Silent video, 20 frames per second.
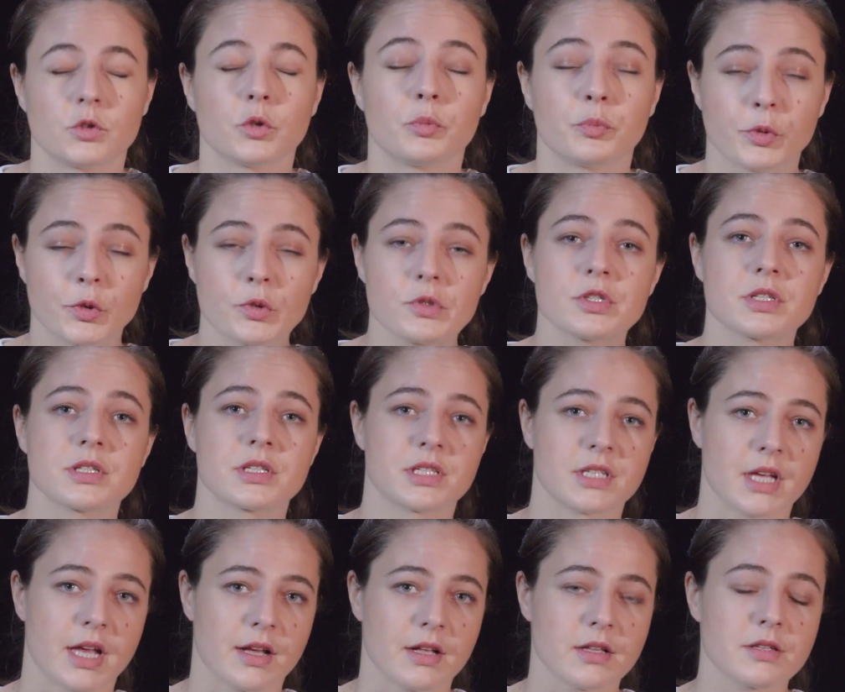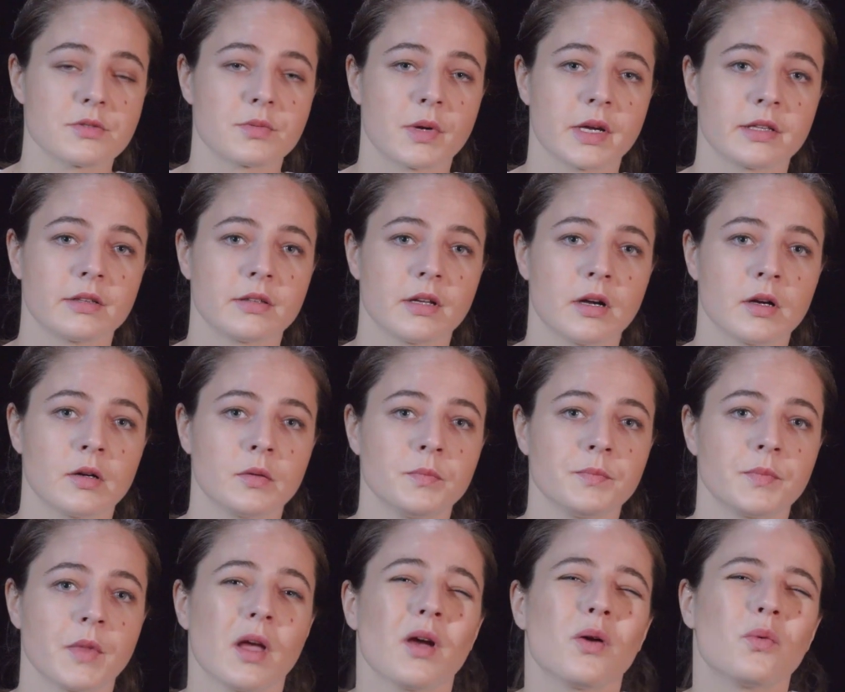to boost sales right now
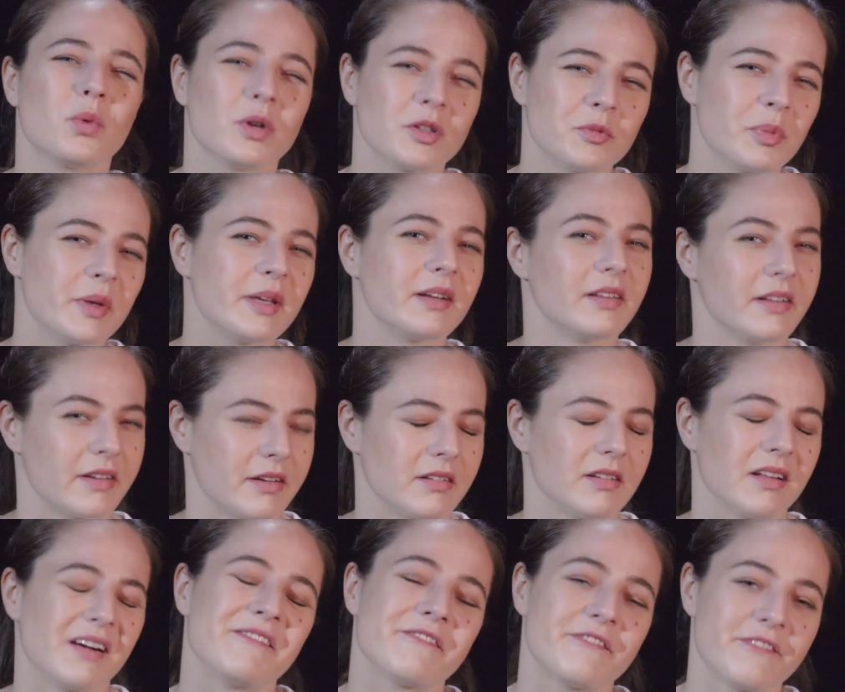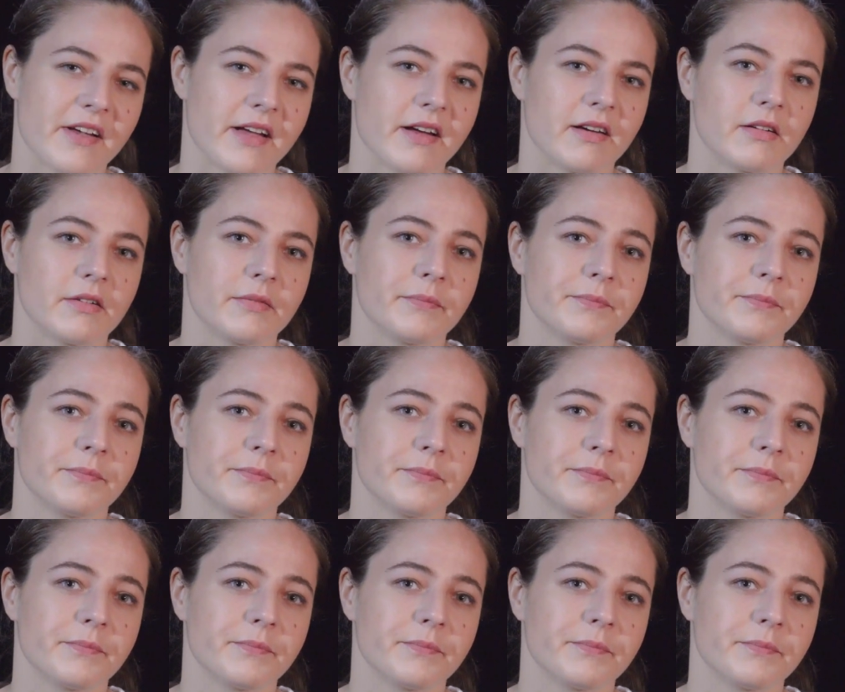would be a little unfair.